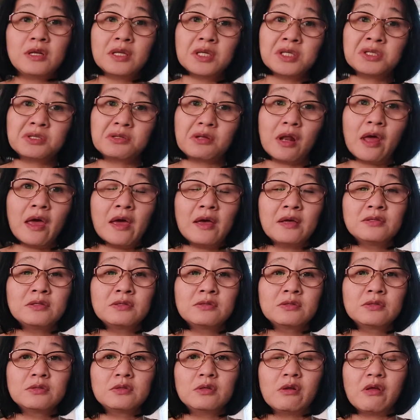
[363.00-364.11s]

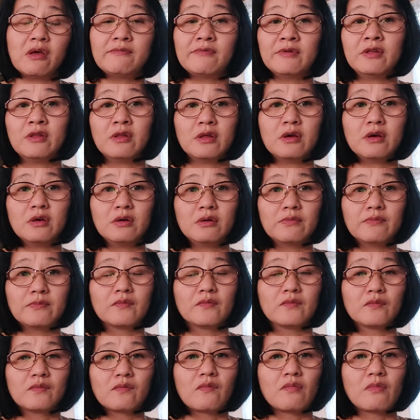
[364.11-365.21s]
distress, and everything.
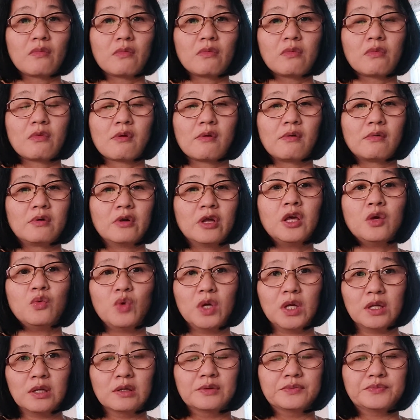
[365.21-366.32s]
He
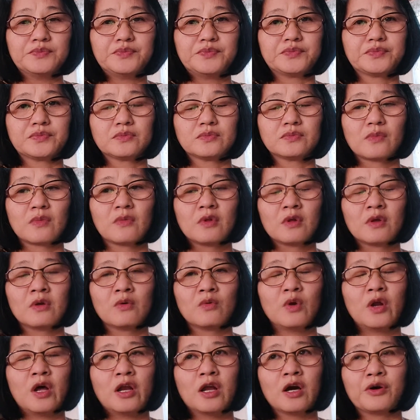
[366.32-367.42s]
will.
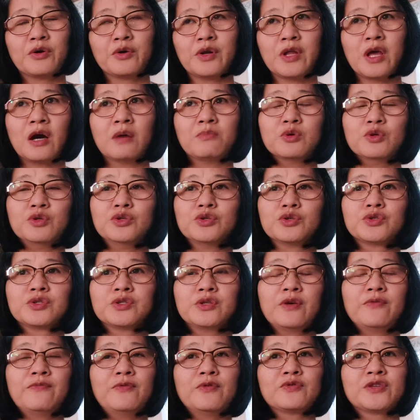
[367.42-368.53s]
Una ng Lord ni Apo
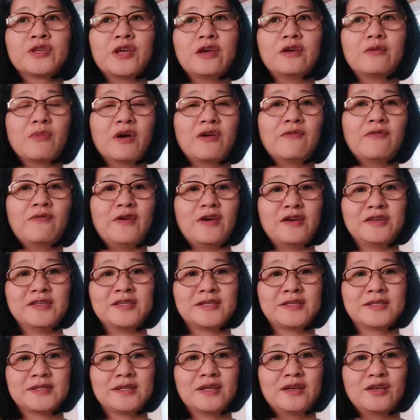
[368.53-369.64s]
Diyos, if you seek my
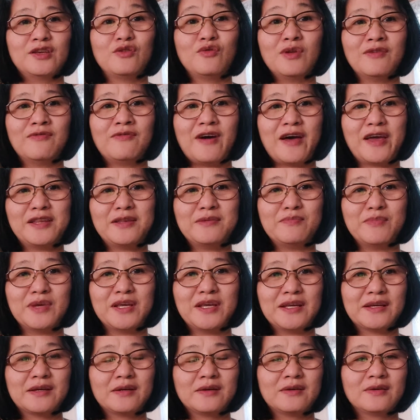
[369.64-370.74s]
face, you will find
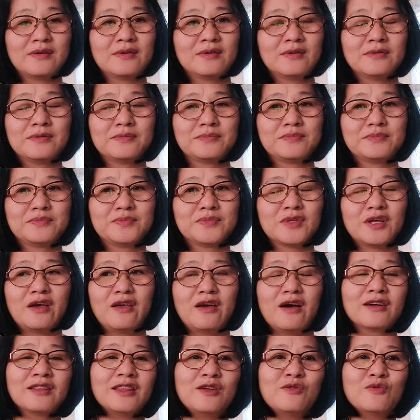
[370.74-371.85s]
me.
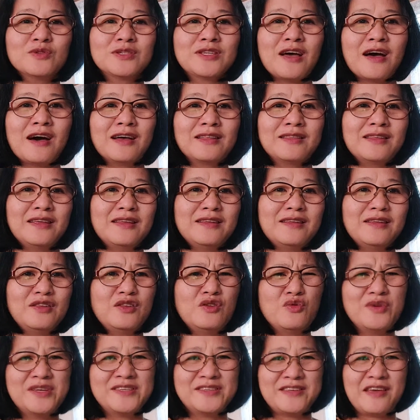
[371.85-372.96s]
Kaya ang tanong sa atin,
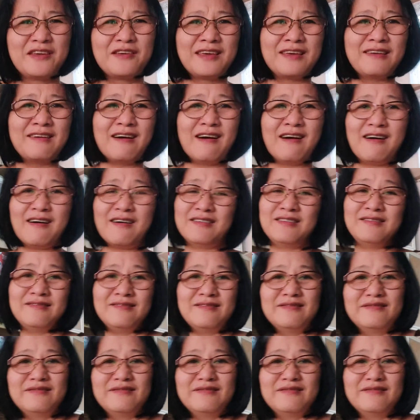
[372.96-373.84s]
do we seek God?